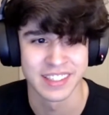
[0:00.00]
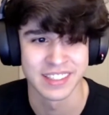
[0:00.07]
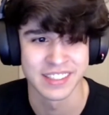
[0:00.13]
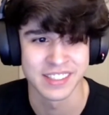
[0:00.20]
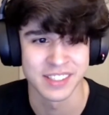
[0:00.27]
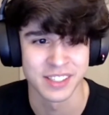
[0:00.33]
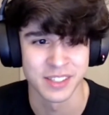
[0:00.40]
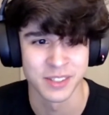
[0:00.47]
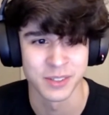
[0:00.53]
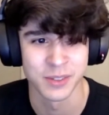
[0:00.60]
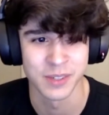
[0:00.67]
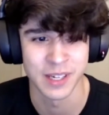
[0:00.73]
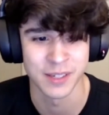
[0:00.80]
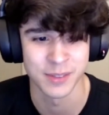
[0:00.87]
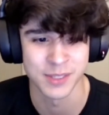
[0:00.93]

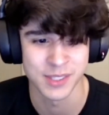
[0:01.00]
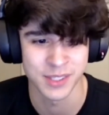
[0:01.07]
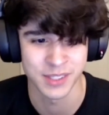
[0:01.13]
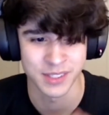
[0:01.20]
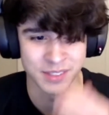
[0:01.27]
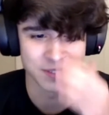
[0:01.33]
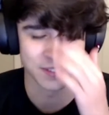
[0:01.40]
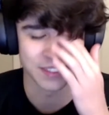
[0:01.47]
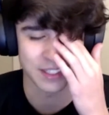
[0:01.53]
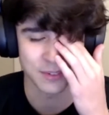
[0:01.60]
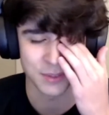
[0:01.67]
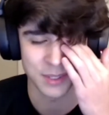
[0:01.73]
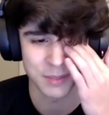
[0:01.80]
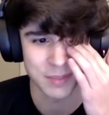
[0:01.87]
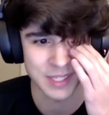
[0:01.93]
So I was on like
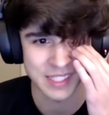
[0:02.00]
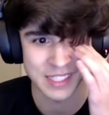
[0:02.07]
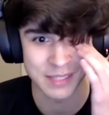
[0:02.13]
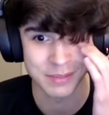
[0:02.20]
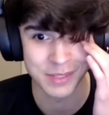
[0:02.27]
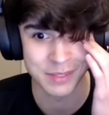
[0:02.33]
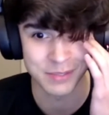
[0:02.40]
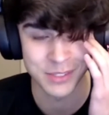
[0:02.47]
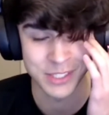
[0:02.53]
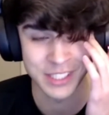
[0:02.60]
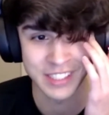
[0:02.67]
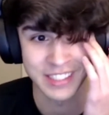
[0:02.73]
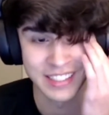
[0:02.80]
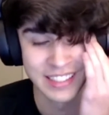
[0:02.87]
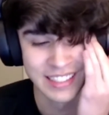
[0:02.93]
one of the best teams in
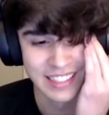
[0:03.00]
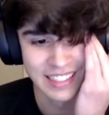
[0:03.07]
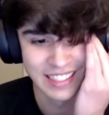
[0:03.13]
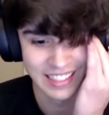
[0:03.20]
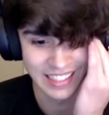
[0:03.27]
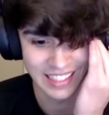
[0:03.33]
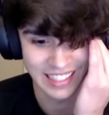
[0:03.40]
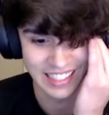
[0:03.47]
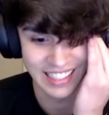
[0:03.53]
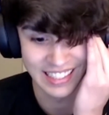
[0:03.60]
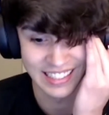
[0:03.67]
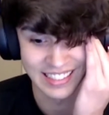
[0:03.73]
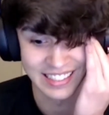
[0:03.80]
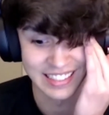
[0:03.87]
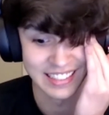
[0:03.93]
Virginia.
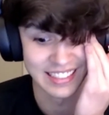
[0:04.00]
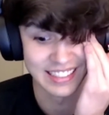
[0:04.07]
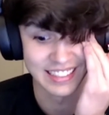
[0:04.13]
And